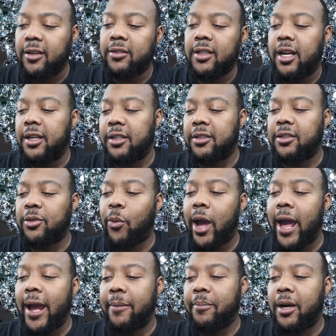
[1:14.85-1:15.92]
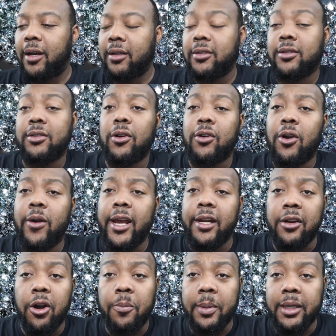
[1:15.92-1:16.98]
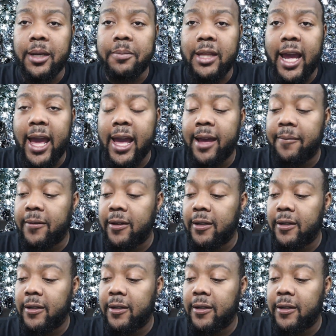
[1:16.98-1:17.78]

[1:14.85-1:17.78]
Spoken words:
under Swagbucks. So go ahead and open up the app.